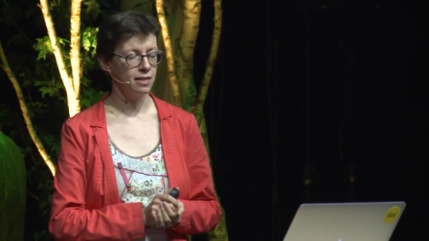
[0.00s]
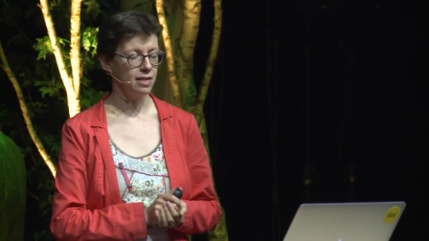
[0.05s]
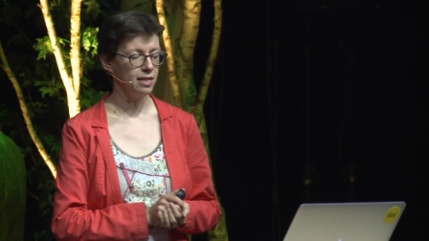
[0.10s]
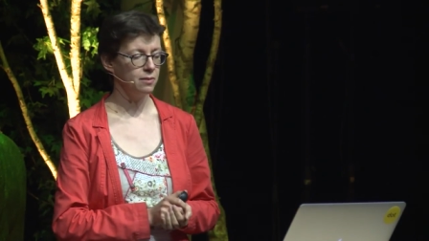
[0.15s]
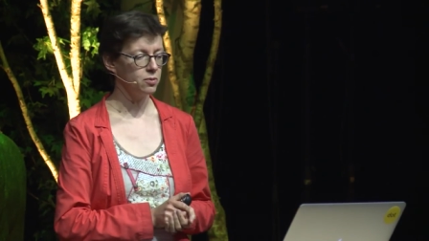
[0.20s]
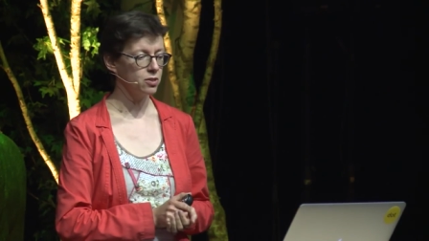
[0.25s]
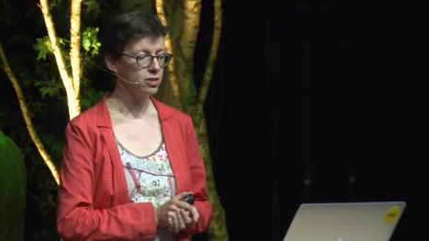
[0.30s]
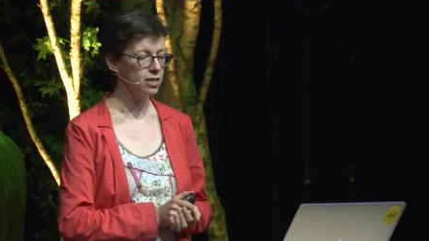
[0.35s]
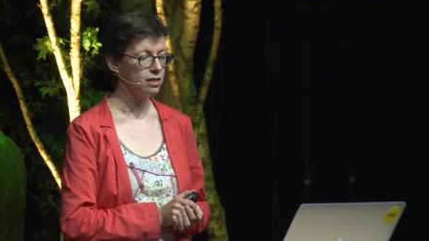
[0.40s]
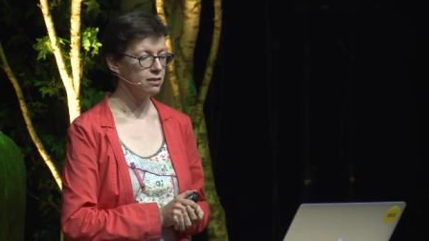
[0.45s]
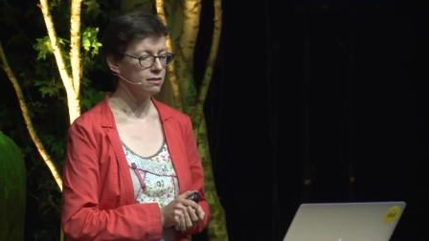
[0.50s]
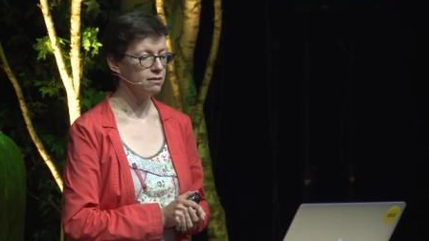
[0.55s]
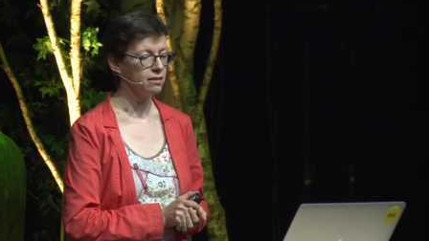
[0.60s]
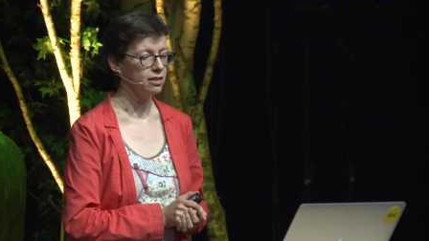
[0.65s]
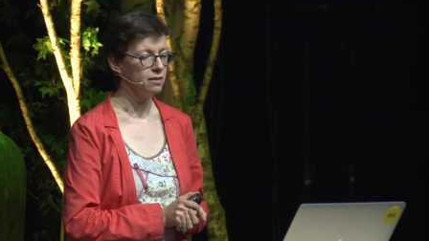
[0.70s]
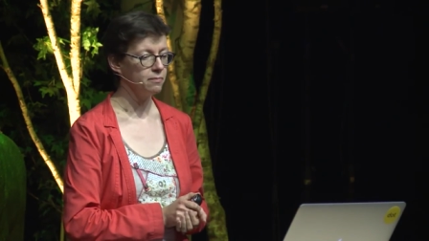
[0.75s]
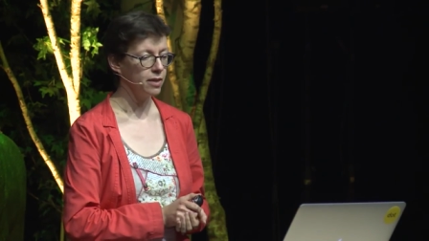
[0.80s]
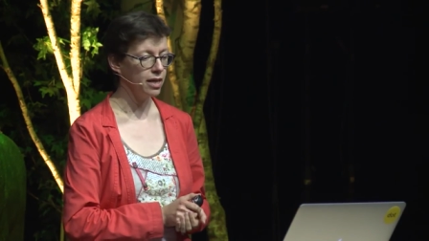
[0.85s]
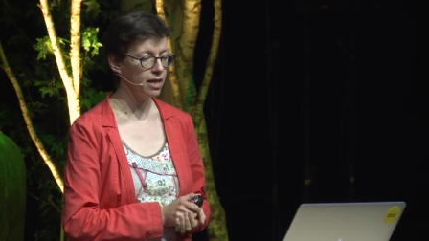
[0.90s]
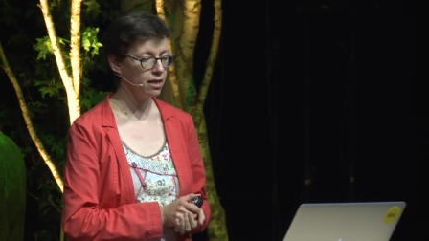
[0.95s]
And in particular,
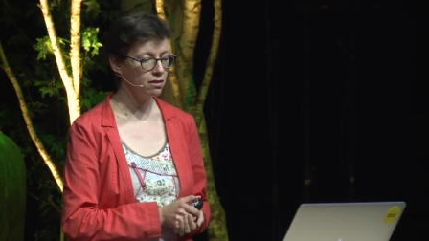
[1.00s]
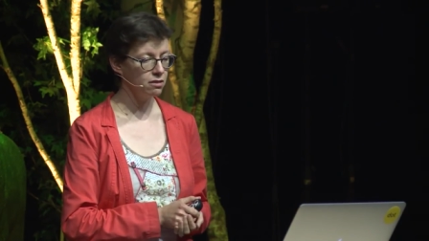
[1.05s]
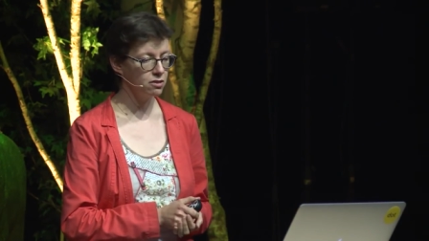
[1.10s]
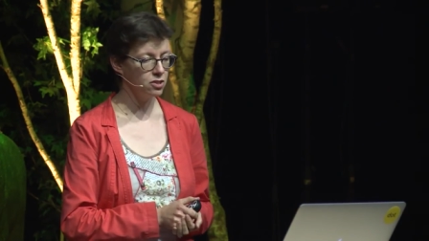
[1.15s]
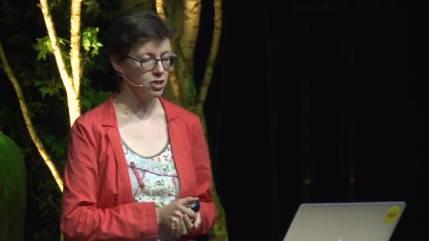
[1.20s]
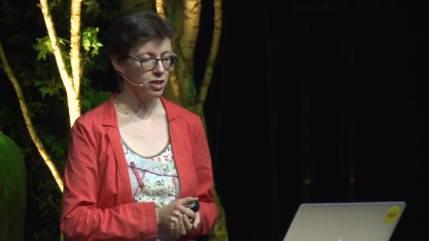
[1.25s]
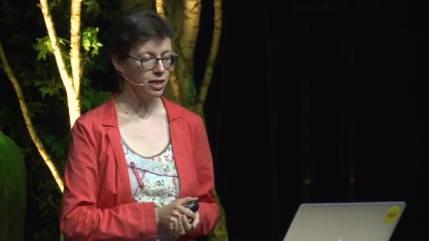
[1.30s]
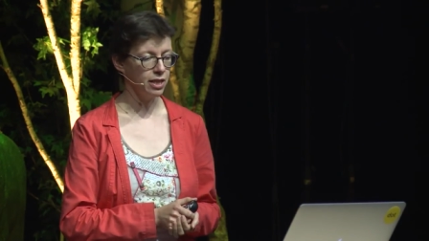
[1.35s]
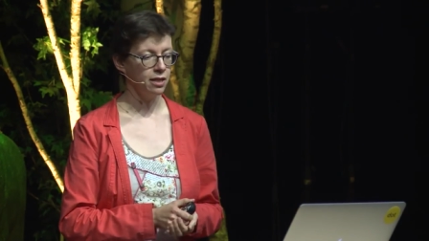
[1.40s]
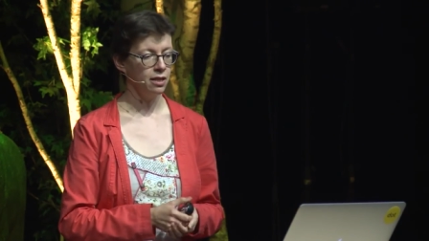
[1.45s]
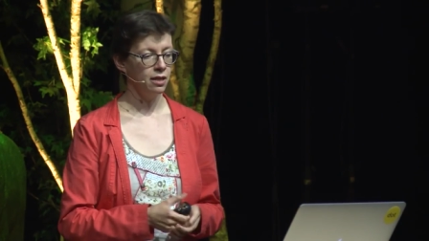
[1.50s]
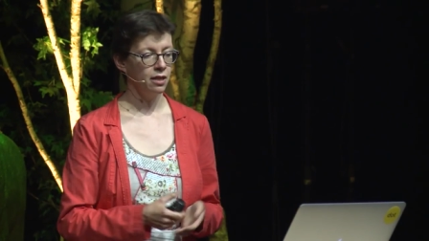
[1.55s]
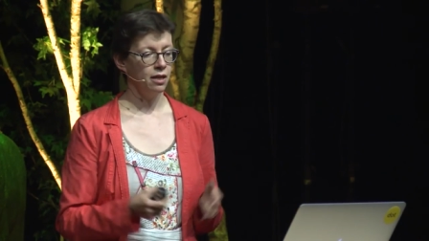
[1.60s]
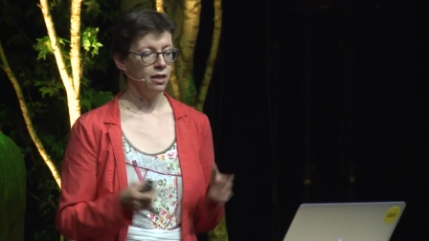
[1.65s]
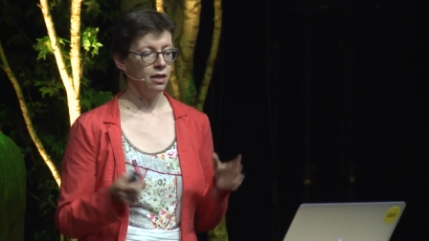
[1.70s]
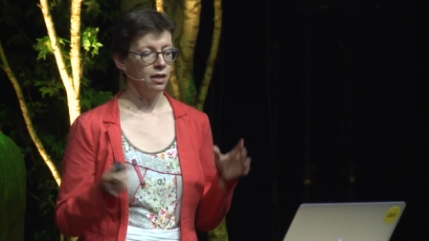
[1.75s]
in biology,